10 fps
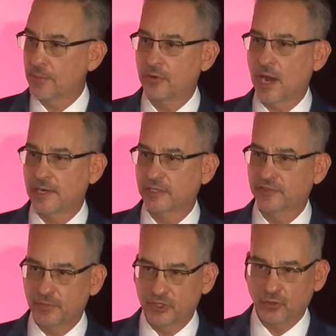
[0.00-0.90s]
a product of
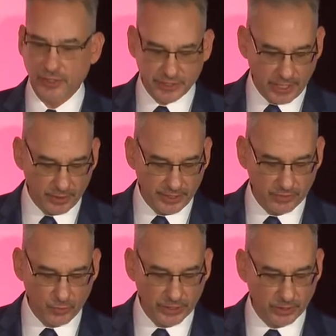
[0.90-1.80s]

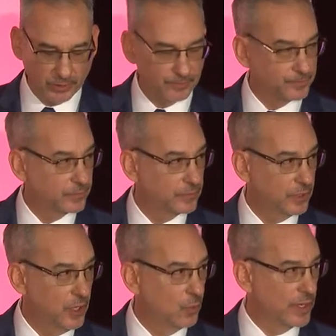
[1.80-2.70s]
majoritarian will,
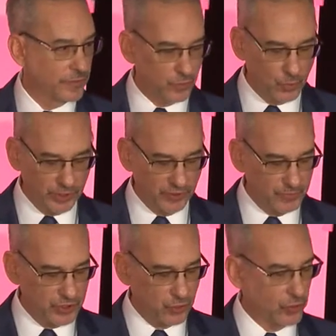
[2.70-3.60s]
whether the will of
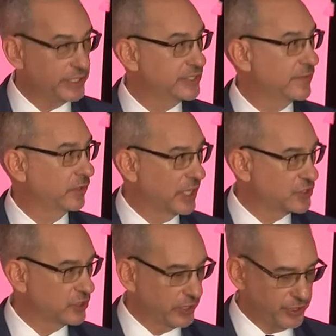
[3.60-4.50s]
majorities in the
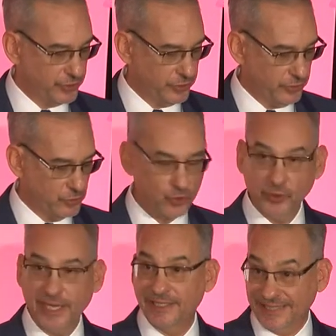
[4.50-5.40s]
legislature who
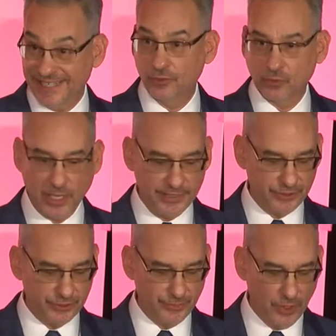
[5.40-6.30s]
create legal
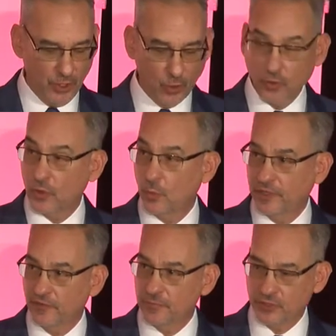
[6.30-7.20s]
rights or the
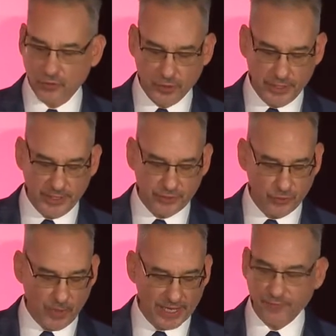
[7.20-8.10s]
will of majorities who
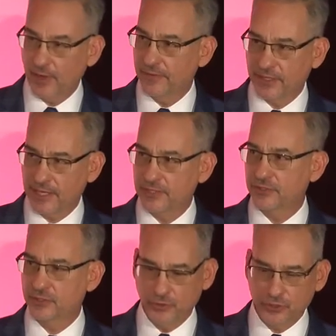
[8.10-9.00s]
ratified the
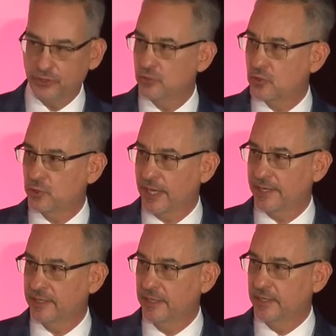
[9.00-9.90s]
Constitution who
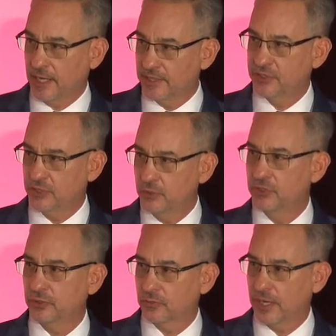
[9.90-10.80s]
create
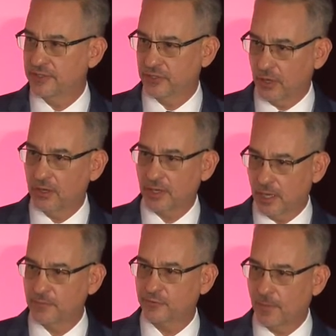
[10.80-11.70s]
constitutional rights. It all
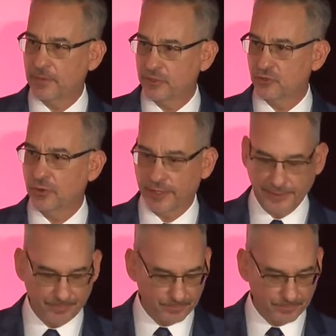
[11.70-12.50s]
comes from the majority.